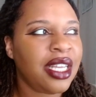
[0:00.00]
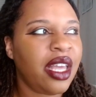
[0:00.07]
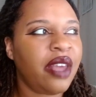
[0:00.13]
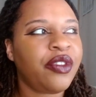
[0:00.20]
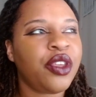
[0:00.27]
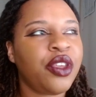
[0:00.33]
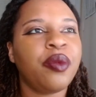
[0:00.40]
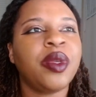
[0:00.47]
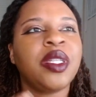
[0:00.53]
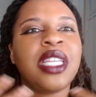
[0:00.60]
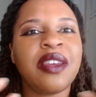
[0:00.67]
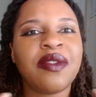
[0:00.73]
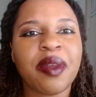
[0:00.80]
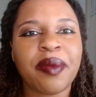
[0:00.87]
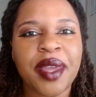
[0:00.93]
if you
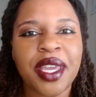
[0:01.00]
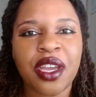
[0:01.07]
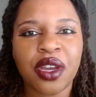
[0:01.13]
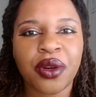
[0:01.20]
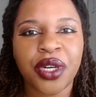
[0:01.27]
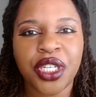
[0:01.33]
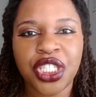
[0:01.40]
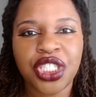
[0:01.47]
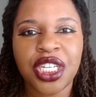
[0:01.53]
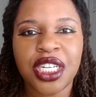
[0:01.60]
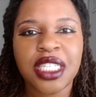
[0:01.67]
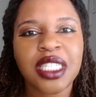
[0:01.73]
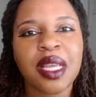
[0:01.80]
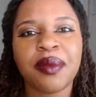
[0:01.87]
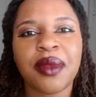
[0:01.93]
believe that being a Christian
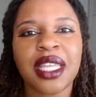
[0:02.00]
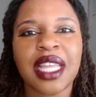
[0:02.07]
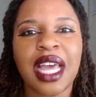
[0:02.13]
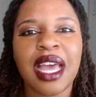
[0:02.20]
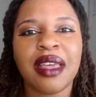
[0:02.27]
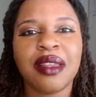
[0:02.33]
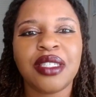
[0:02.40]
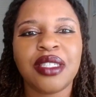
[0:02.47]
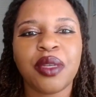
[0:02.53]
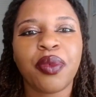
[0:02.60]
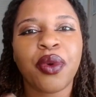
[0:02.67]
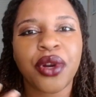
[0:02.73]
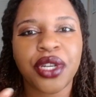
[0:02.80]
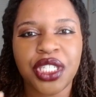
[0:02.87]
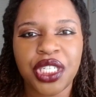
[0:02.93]
is something that
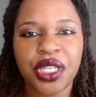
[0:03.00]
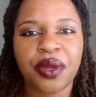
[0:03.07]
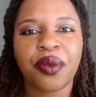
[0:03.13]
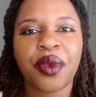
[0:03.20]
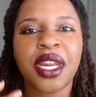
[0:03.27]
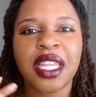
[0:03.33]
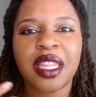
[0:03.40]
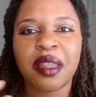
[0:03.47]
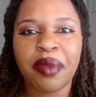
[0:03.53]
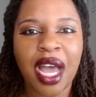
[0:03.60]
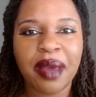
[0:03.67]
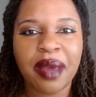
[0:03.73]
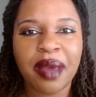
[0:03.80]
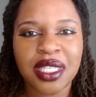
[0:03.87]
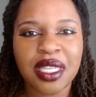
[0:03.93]
supports you and reading the
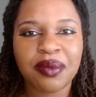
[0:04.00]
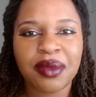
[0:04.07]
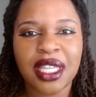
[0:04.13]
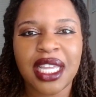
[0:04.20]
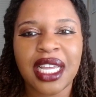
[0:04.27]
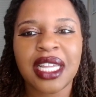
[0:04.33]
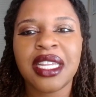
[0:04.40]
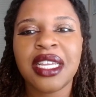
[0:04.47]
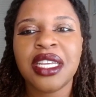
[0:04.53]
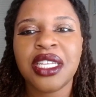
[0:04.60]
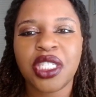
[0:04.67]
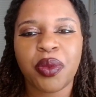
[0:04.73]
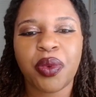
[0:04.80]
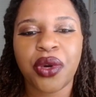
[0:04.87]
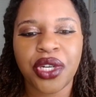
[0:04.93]
Bible is something that
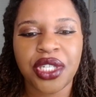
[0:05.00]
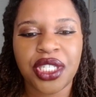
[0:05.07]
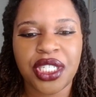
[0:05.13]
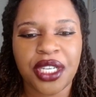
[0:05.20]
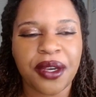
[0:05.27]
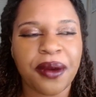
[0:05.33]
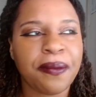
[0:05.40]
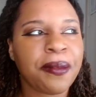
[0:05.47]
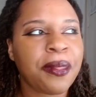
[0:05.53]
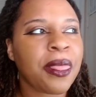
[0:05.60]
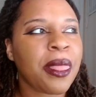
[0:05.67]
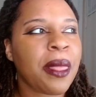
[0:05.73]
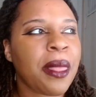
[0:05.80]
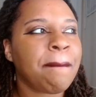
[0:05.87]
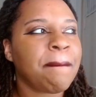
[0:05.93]
supports you,
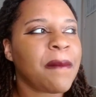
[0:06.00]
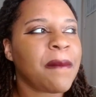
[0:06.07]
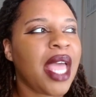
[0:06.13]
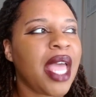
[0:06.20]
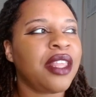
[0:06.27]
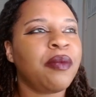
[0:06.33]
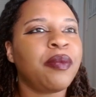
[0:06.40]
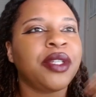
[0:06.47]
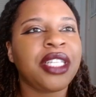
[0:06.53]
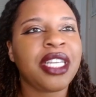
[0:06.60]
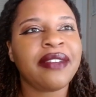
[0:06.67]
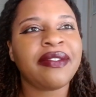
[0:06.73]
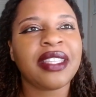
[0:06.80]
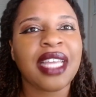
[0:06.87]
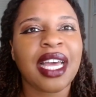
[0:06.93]
and you
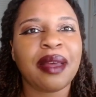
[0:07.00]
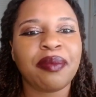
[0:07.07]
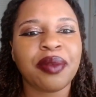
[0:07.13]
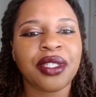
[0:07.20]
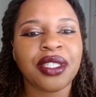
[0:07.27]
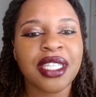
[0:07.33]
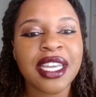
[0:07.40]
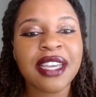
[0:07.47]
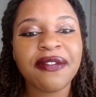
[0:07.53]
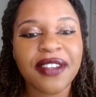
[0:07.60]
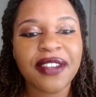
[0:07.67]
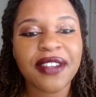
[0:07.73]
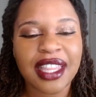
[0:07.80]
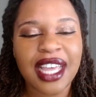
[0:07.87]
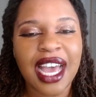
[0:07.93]
believe that belief
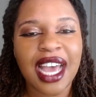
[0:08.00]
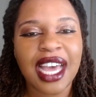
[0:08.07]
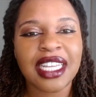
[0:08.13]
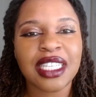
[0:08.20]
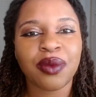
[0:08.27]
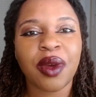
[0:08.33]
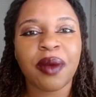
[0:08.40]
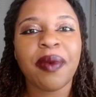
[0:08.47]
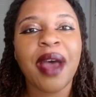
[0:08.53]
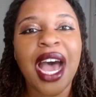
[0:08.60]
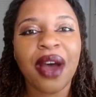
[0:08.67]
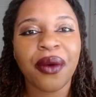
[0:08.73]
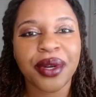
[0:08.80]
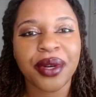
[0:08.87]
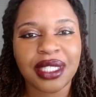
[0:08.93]
in that is what
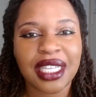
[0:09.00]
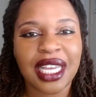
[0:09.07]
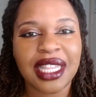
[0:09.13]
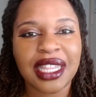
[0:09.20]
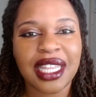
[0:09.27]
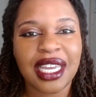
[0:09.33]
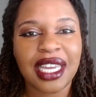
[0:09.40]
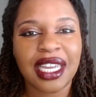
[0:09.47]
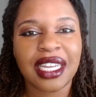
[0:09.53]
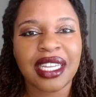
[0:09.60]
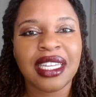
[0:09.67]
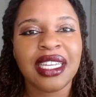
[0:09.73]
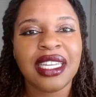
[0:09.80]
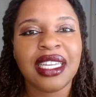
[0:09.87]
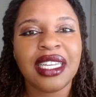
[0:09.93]
powers that
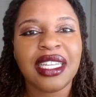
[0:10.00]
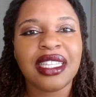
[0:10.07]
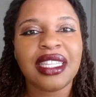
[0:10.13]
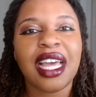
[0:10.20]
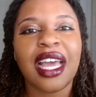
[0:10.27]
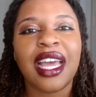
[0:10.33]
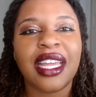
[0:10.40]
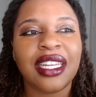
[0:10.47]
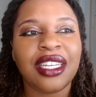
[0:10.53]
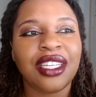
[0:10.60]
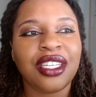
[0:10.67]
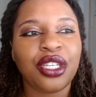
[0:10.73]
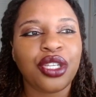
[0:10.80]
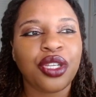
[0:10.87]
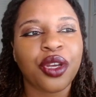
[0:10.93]
thing, then
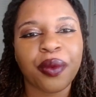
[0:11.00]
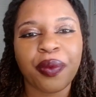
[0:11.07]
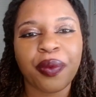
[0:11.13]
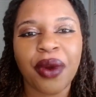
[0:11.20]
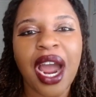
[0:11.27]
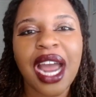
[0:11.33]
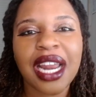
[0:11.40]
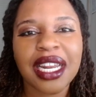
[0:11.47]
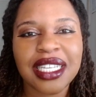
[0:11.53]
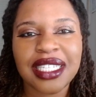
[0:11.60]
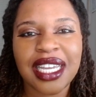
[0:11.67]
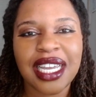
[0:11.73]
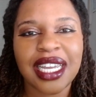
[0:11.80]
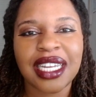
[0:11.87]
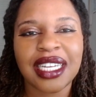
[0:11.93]
you're
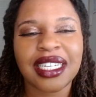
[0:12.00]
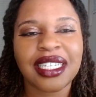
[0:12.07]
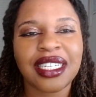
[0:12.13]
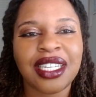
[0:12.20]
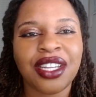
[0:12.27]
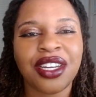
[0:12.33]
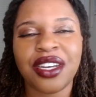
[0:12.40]
practicing,